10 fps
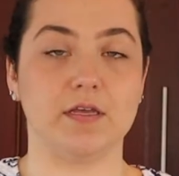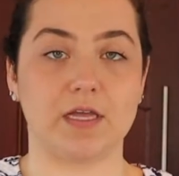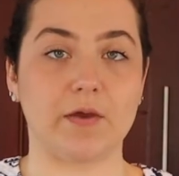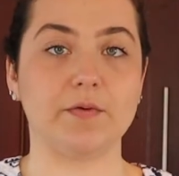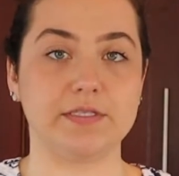
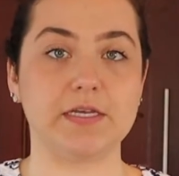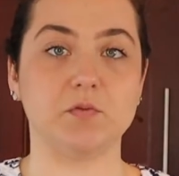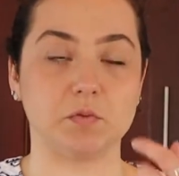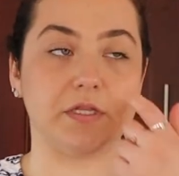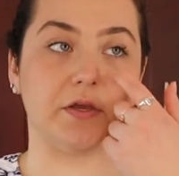it would
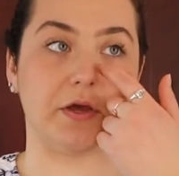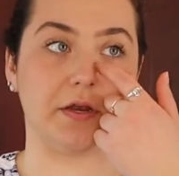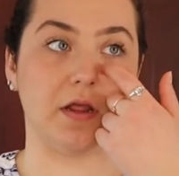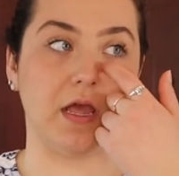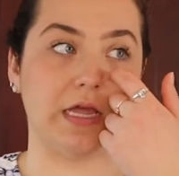taste really
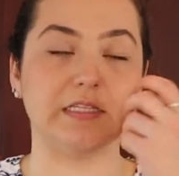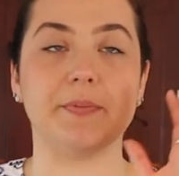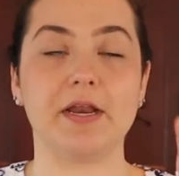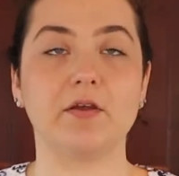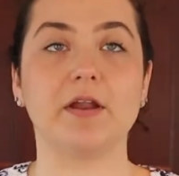good.
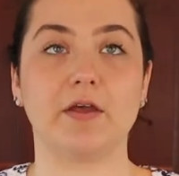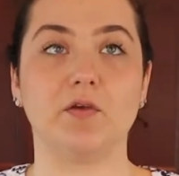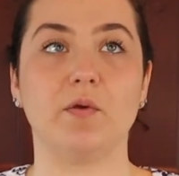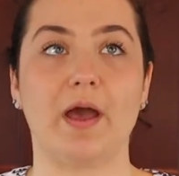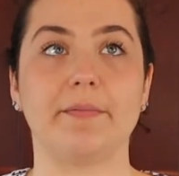Depending on how
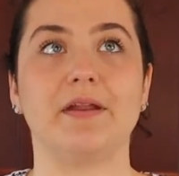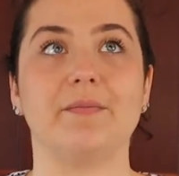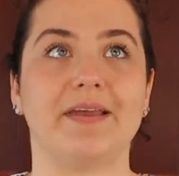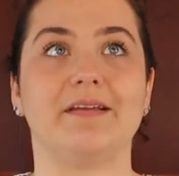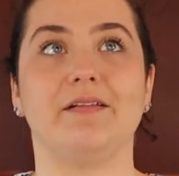you wrap it, it
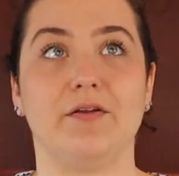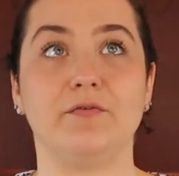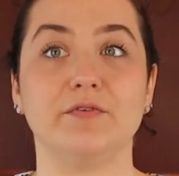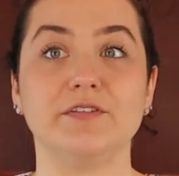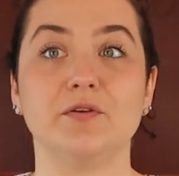might get a little
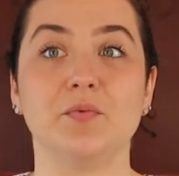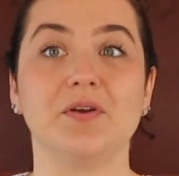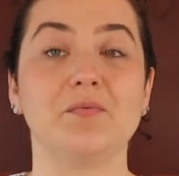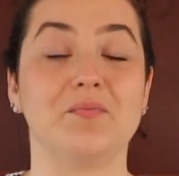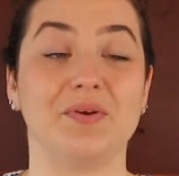freezer
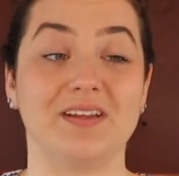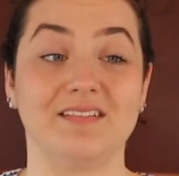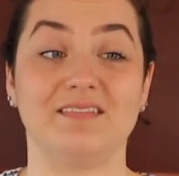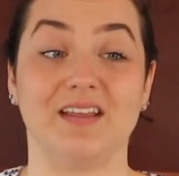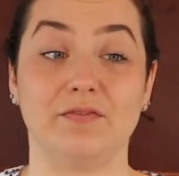burnt,
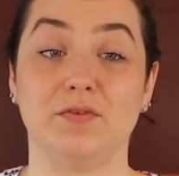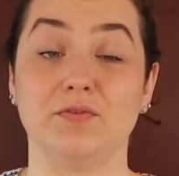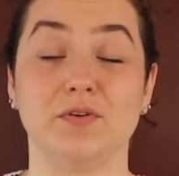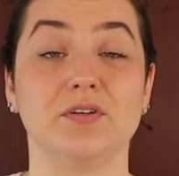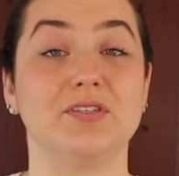but if you
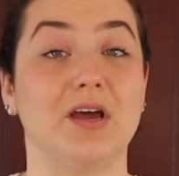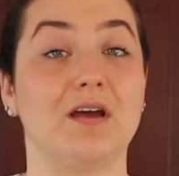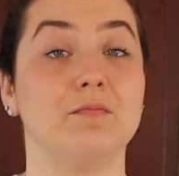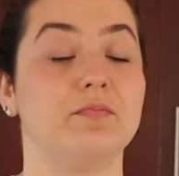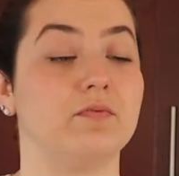do a good
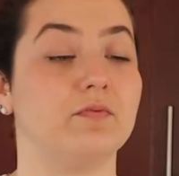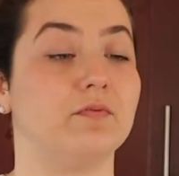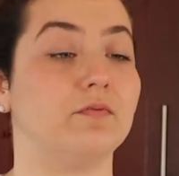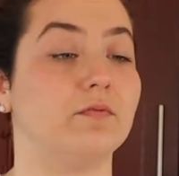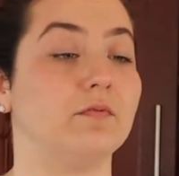job,
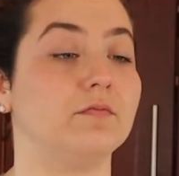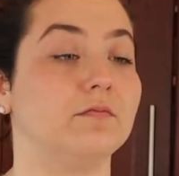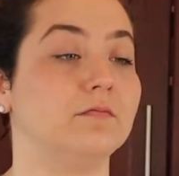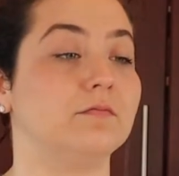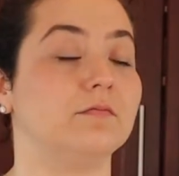
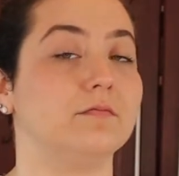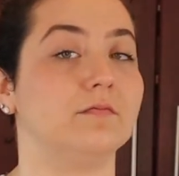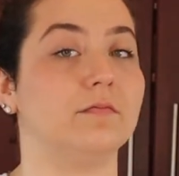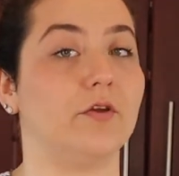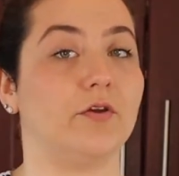
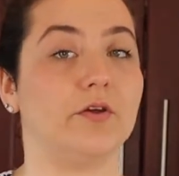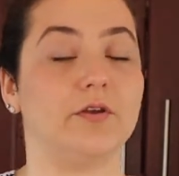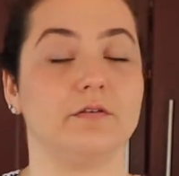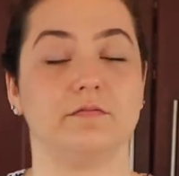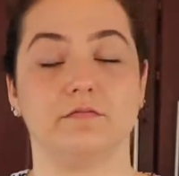you're
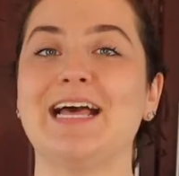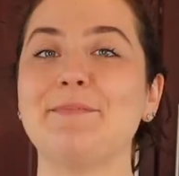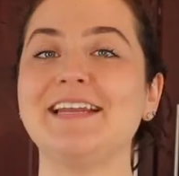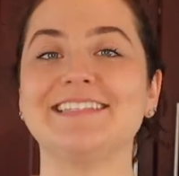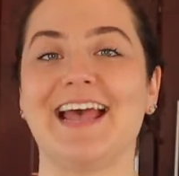good. I
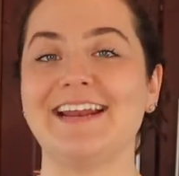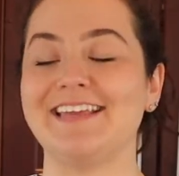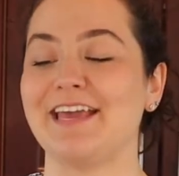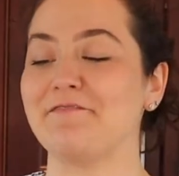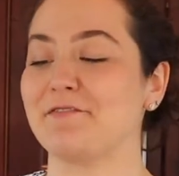made a
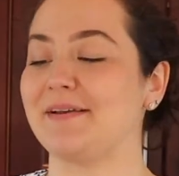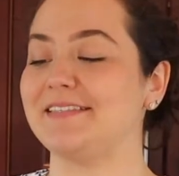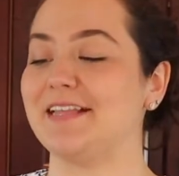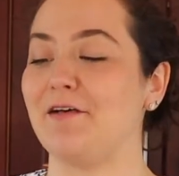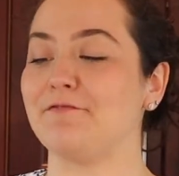tiny cake for
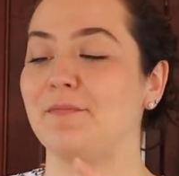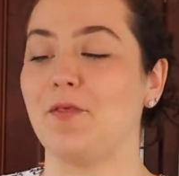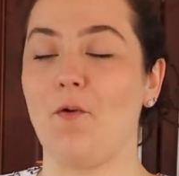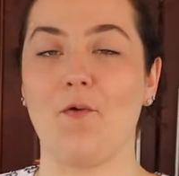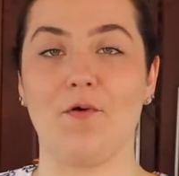myself from
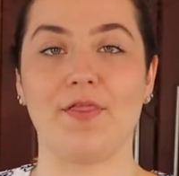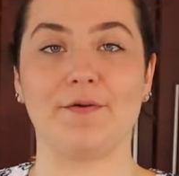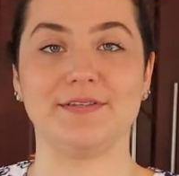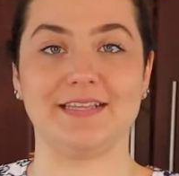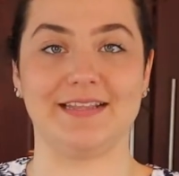the hole
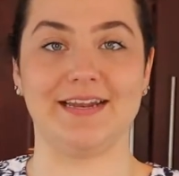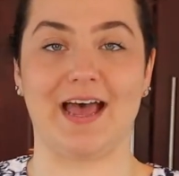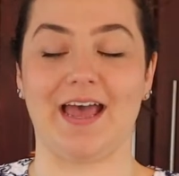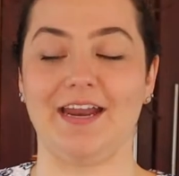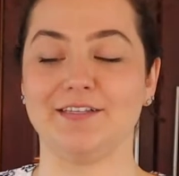that was in the
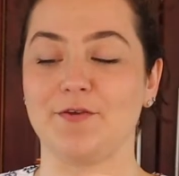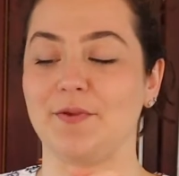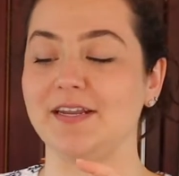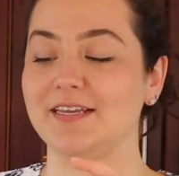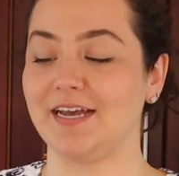9, so I'm
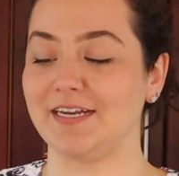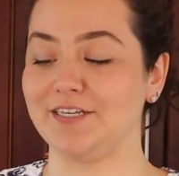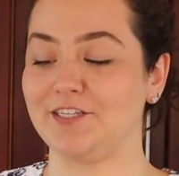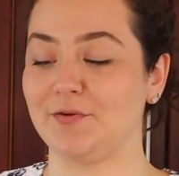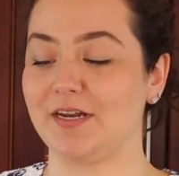gonna cut
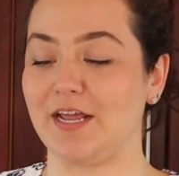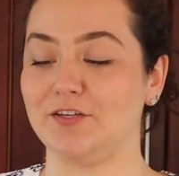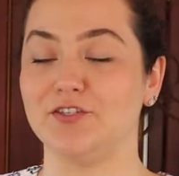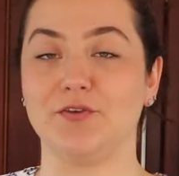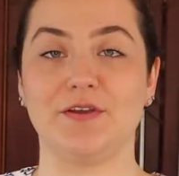into it
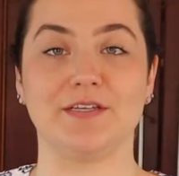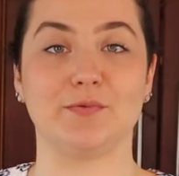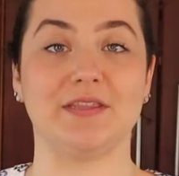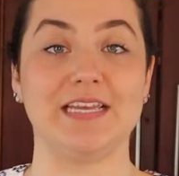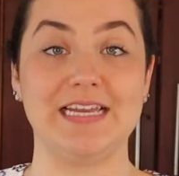and show you guys
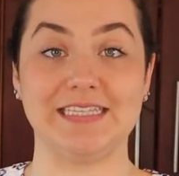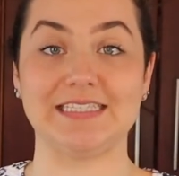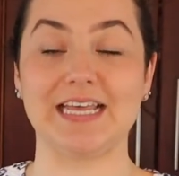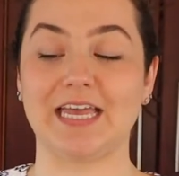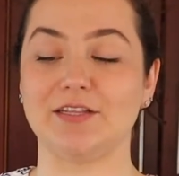what the
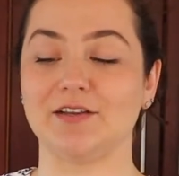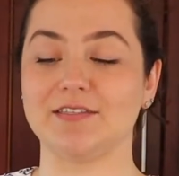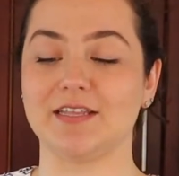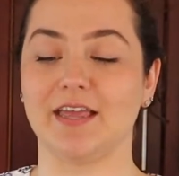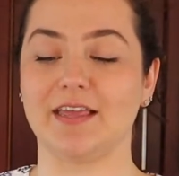inside
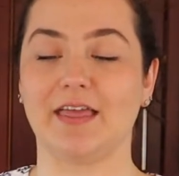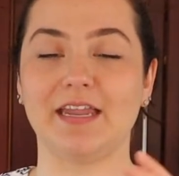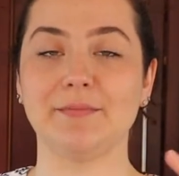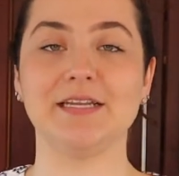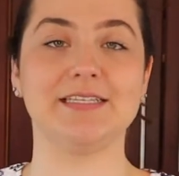looks like, and
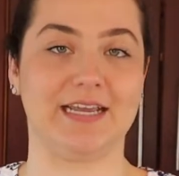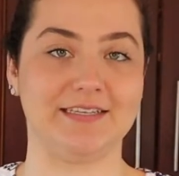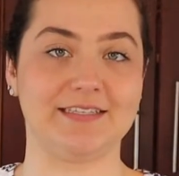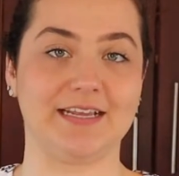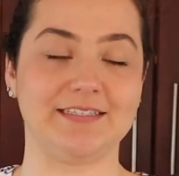then I'm gonna
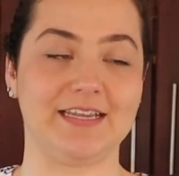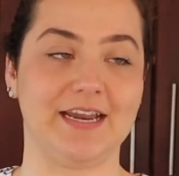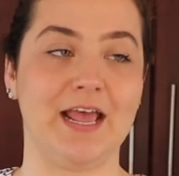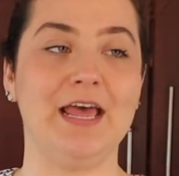taste test it.